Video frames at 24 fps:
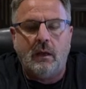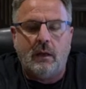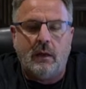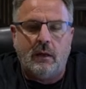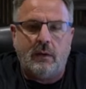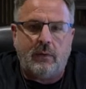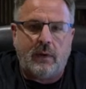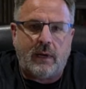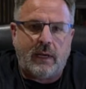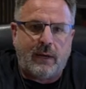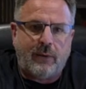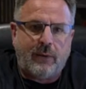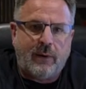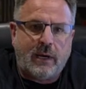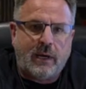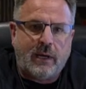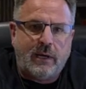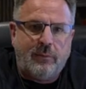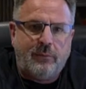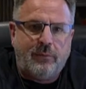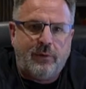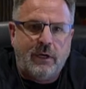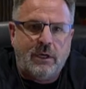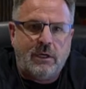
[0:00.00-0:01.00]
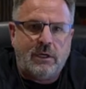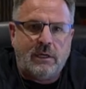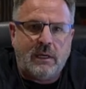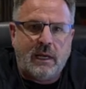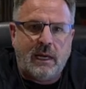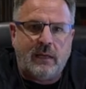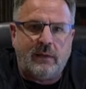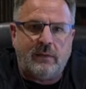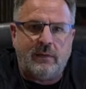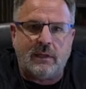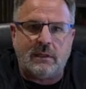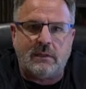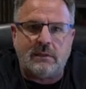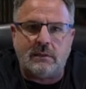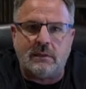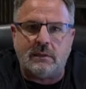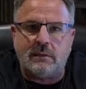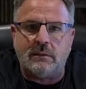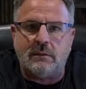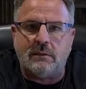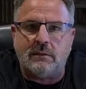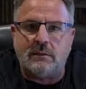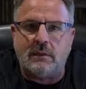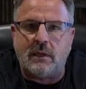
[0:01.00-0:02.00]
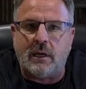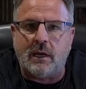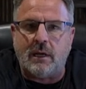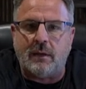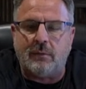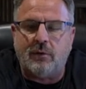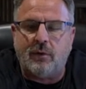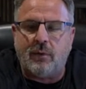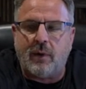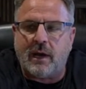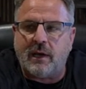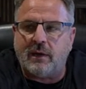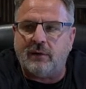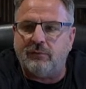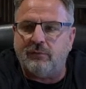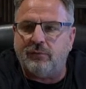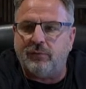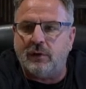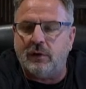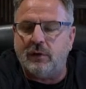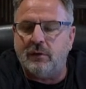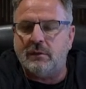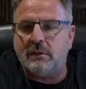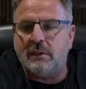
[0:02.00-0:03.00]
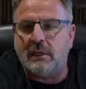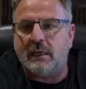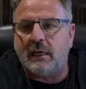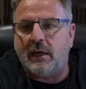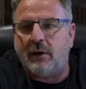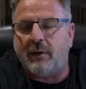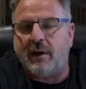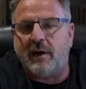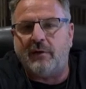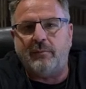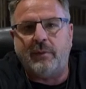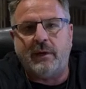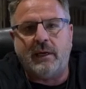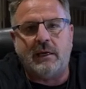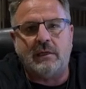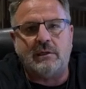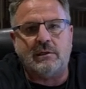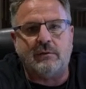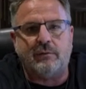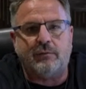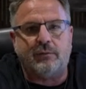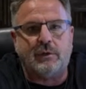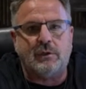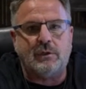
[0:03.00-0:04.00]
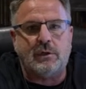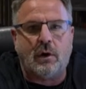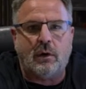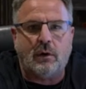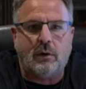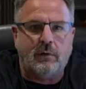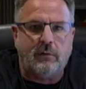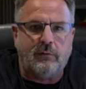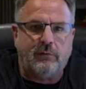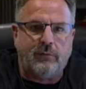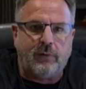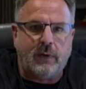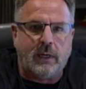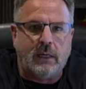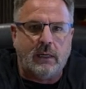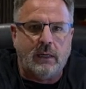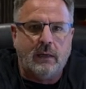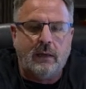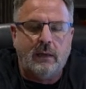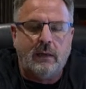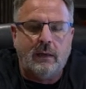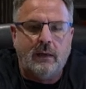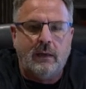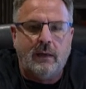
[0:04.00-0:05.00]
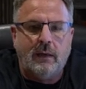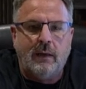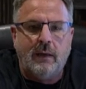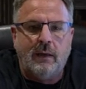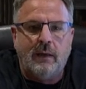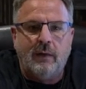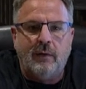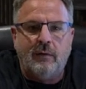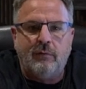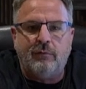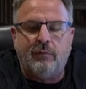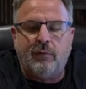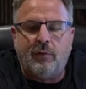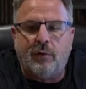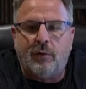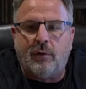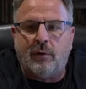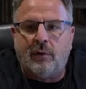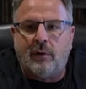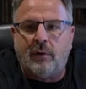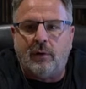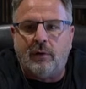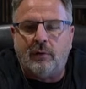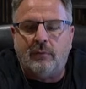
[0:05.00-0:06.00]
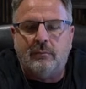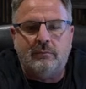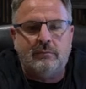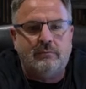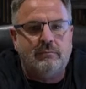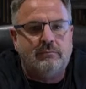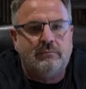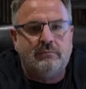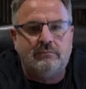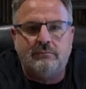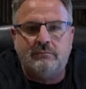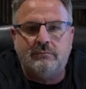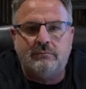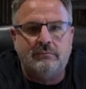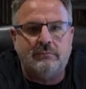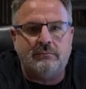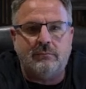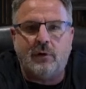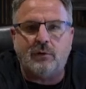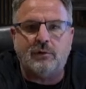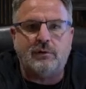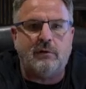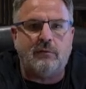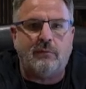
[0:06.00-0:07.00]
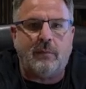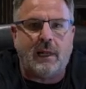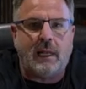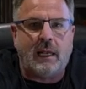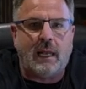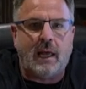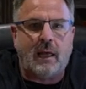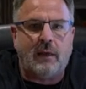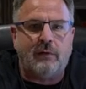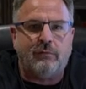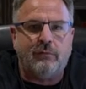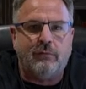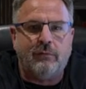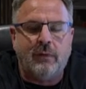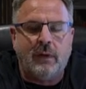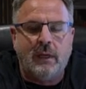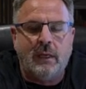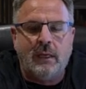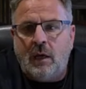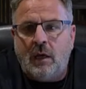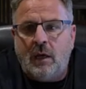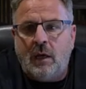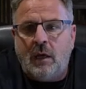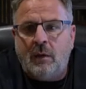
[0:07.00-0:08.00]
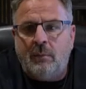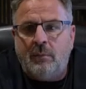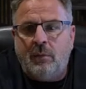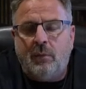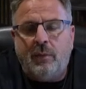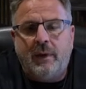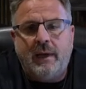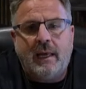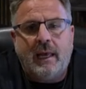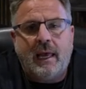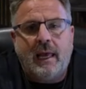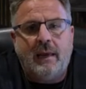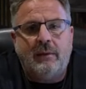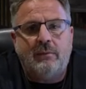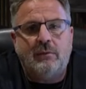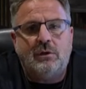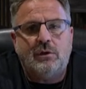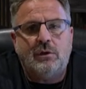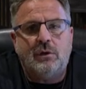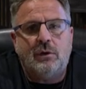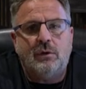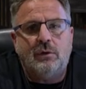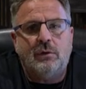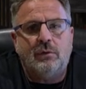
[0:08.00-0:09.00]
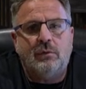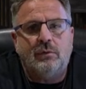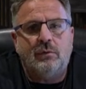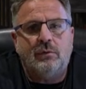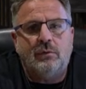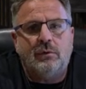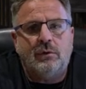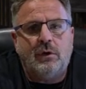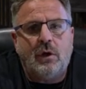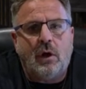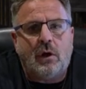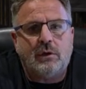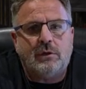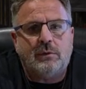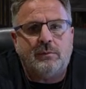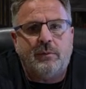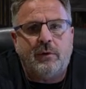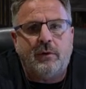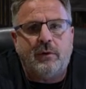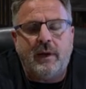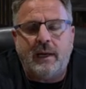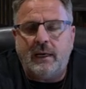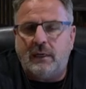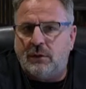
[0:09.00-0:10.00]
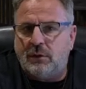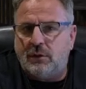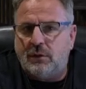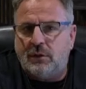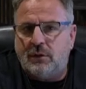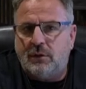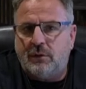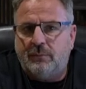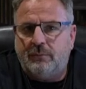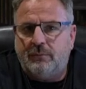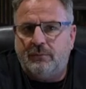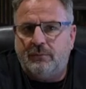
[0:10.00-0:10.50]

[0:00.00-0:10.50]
Right, now I can appreciate this is quite confusing. Now I've been into photography for most of my life. But when it came to dots per inch